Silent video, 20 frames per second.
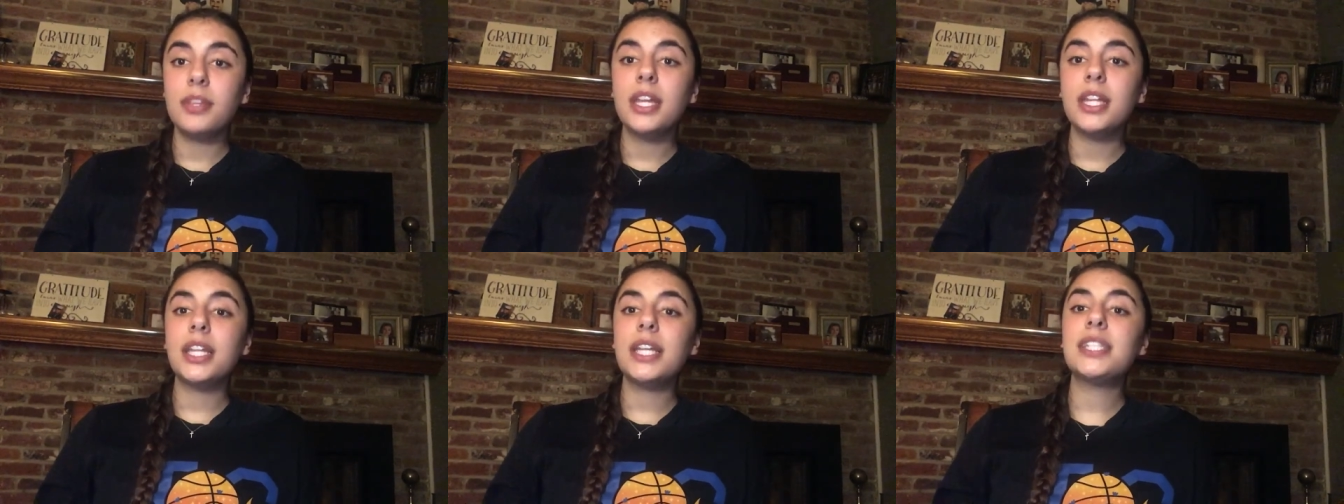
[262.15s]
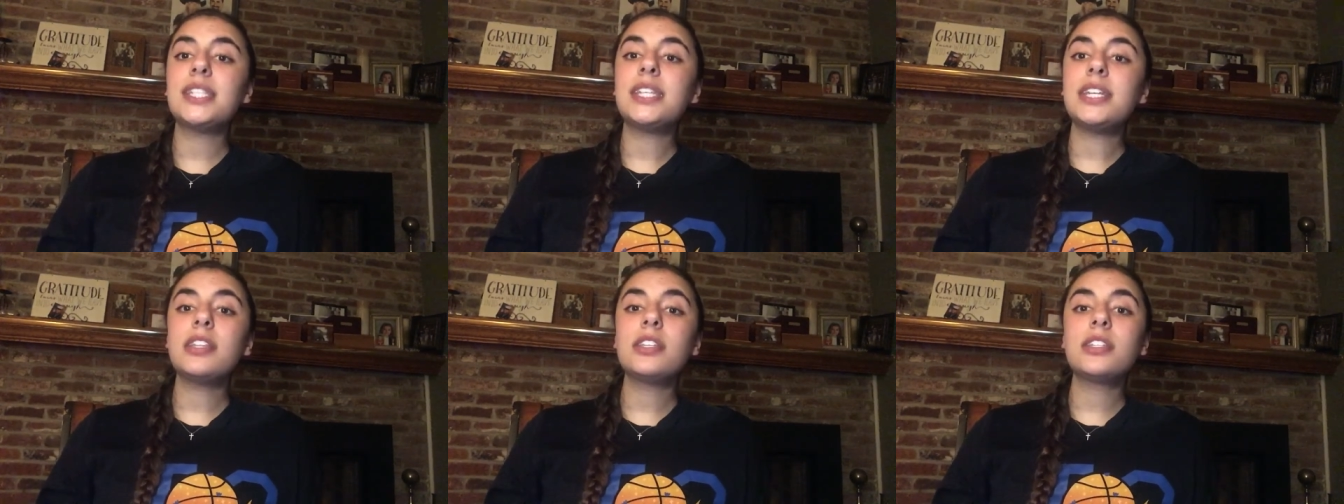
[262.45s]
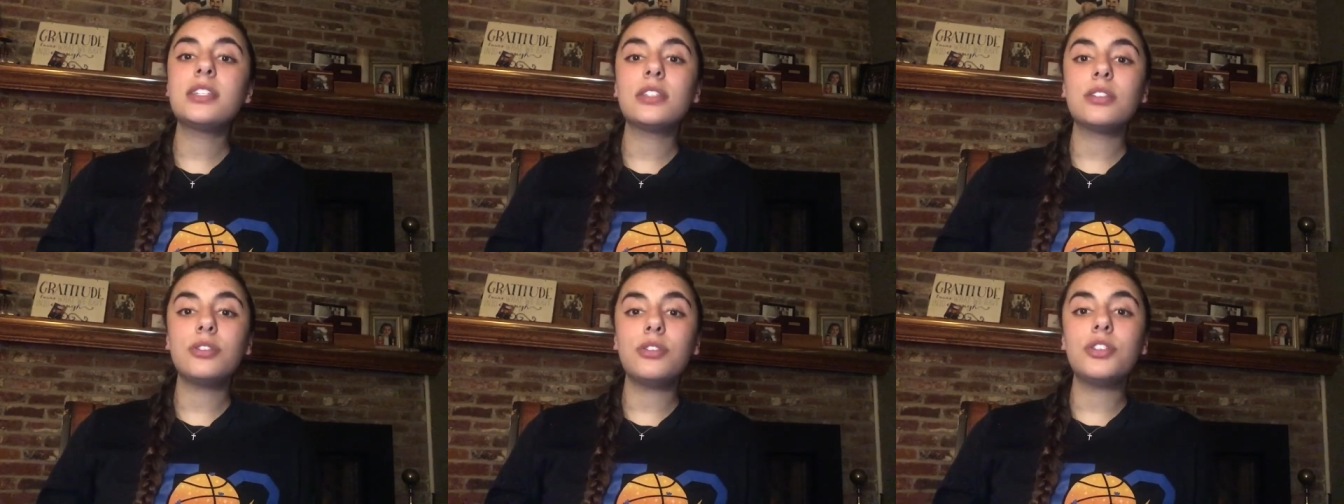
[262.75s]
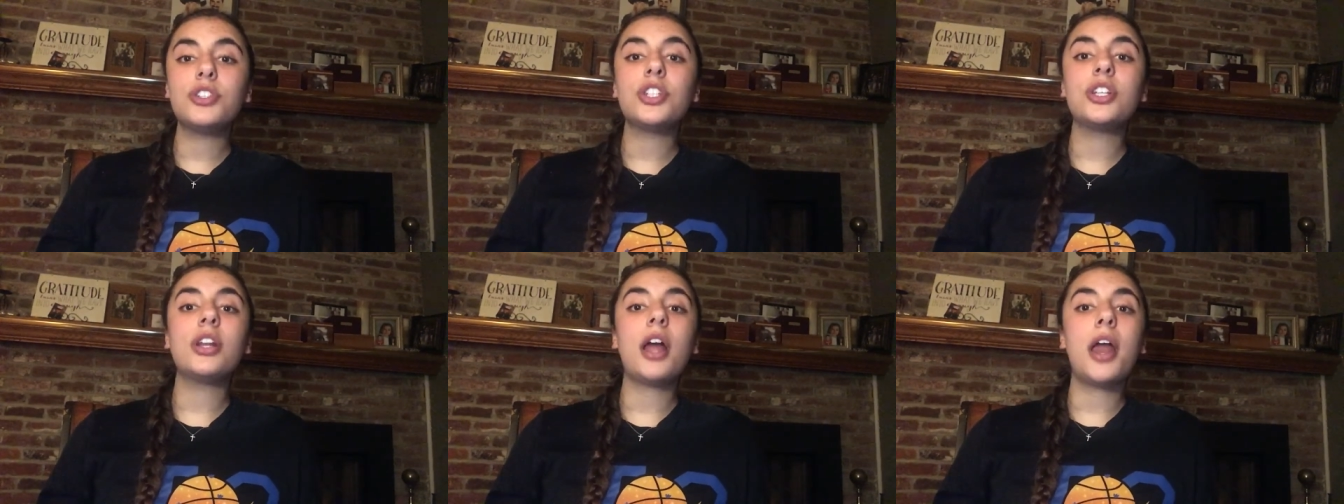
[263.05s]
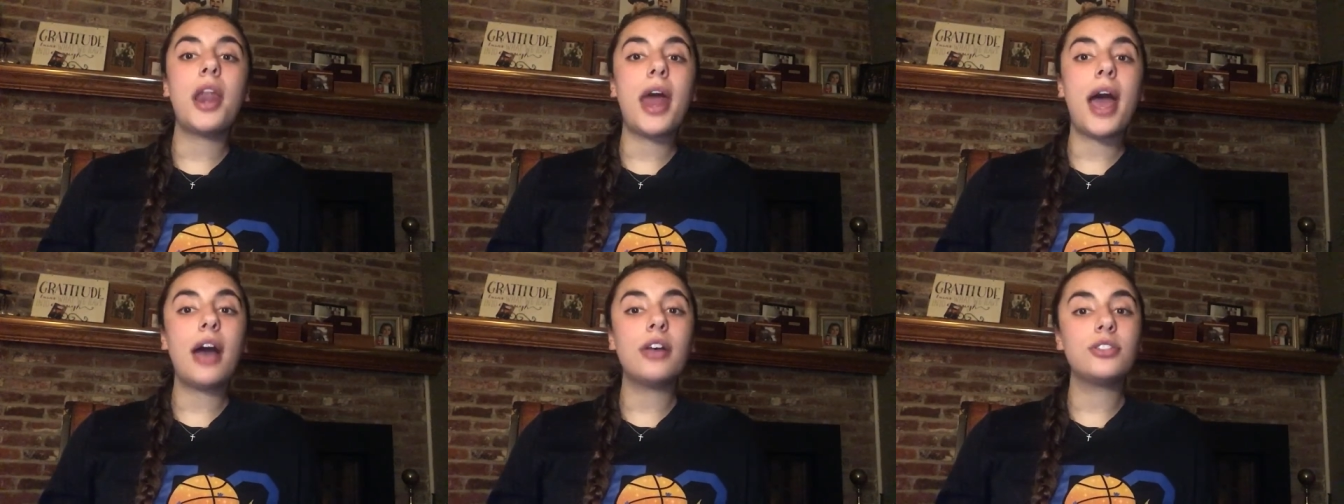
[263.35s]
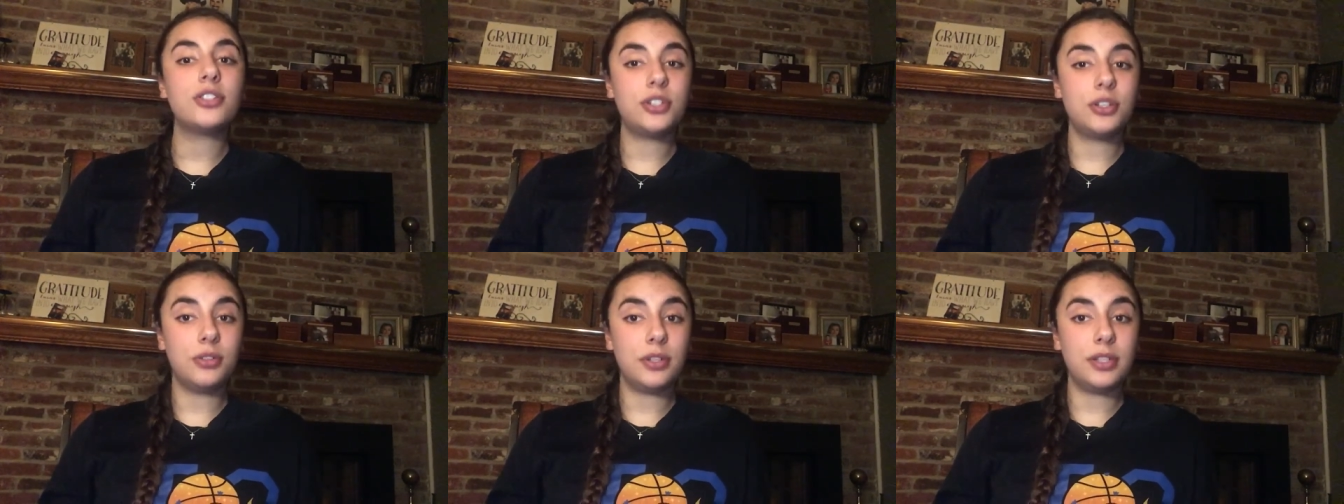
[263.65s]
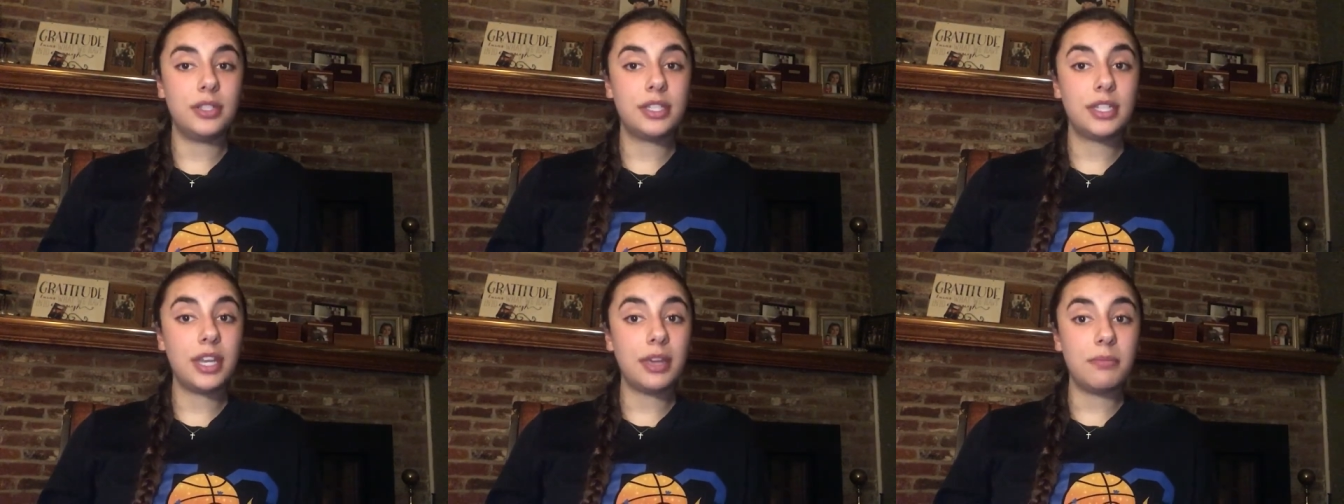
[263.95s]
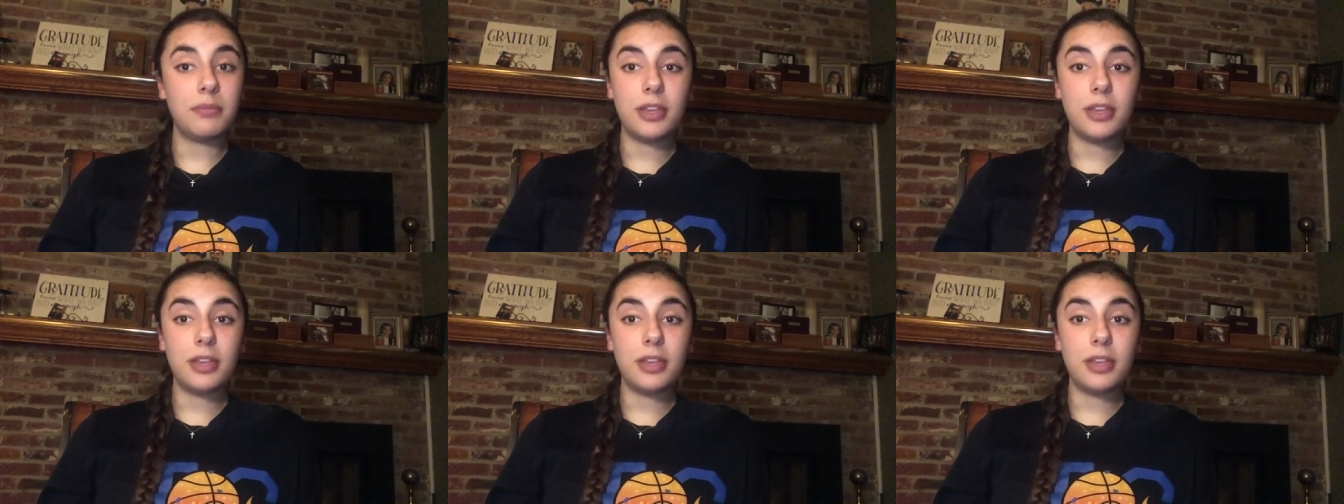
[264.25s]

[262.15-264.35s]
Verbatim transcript: Let's see the solution on how students can